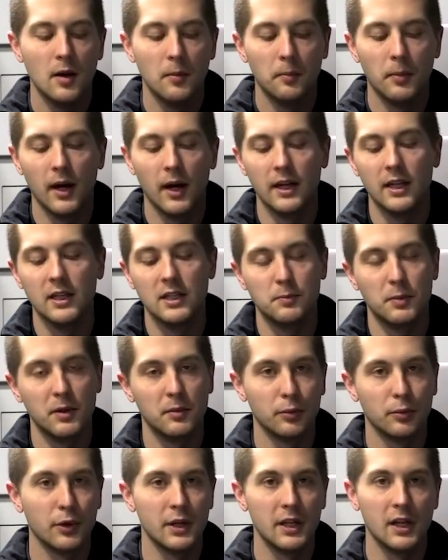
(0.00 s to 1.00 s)
but it's been
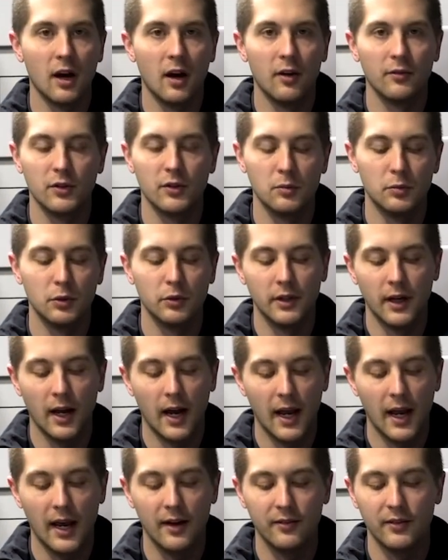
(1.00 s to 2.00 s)
pretty comfortable and I
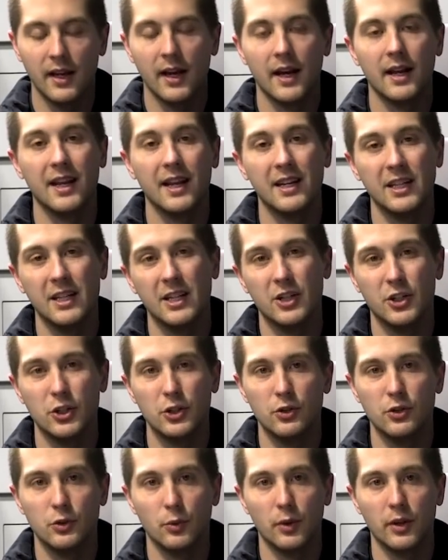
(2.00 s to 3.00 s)
haven't had any
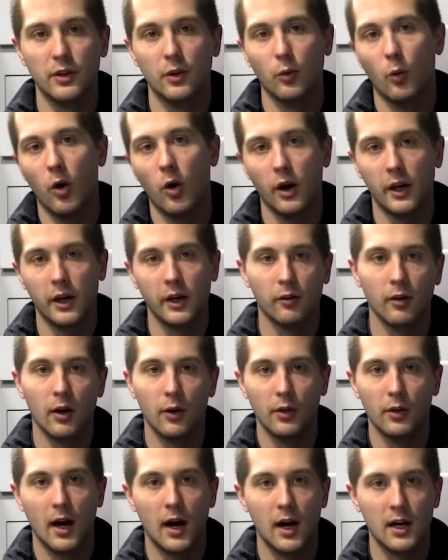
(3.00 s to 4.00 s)
issues with it walking
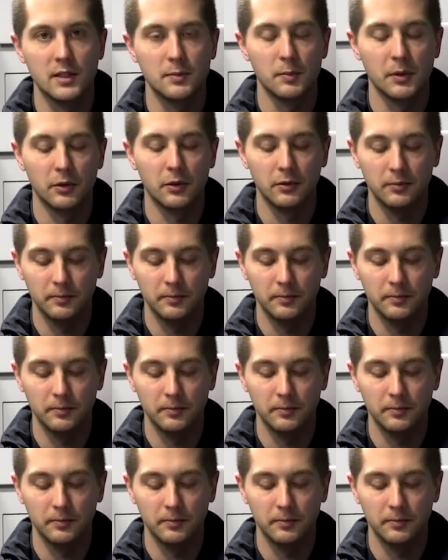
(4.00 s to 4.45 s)
around the hospital.